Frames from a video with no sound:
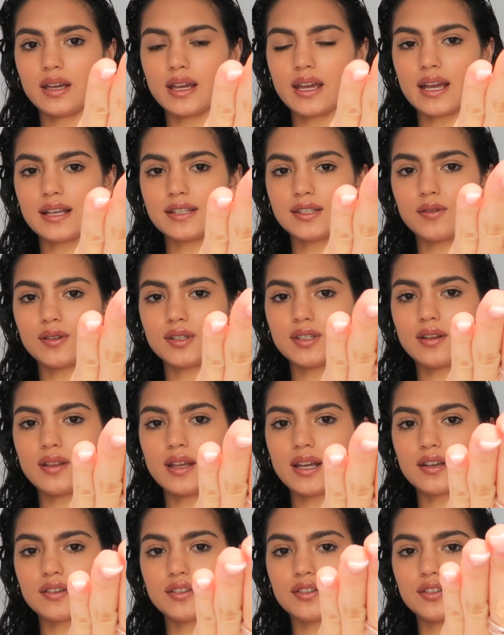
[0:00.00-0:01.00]
Okay, so it's not
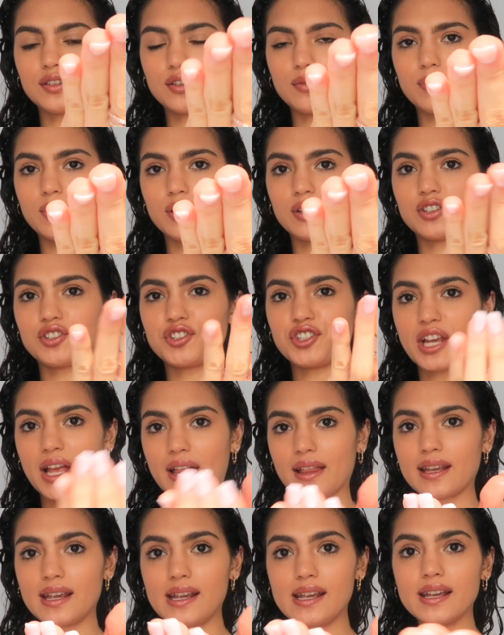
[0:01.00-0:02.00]
like a super
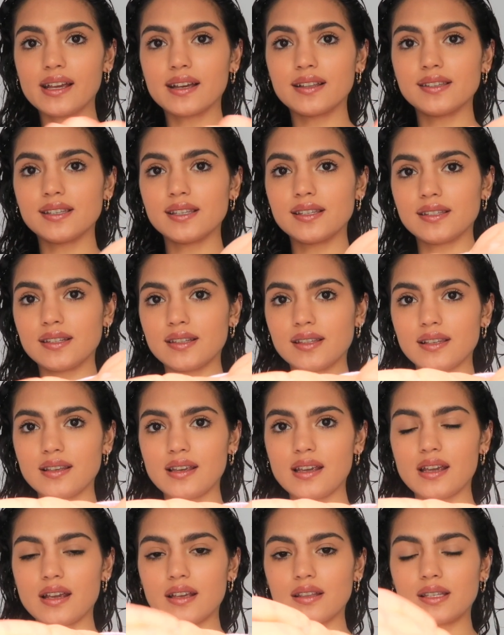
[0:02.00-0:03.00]
jelly
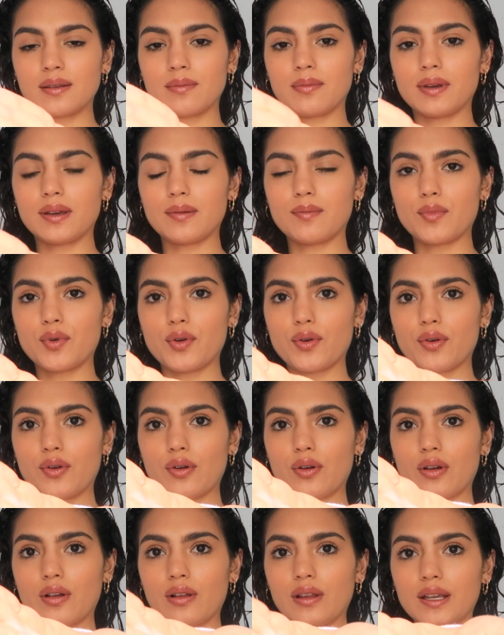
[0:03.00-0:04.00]
consistency. It's a bit
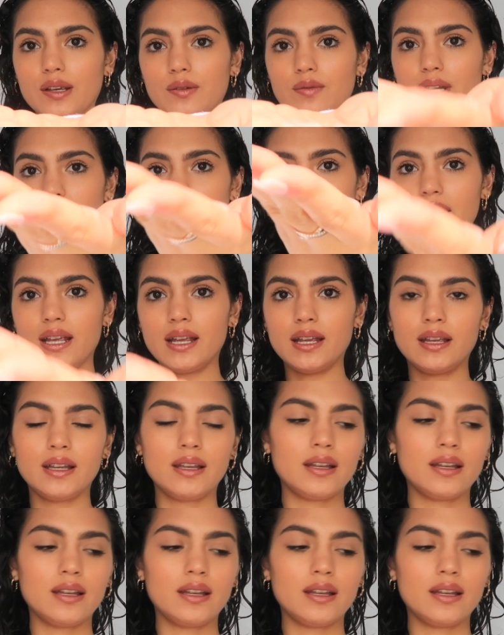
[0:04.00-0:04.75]
more liquidy.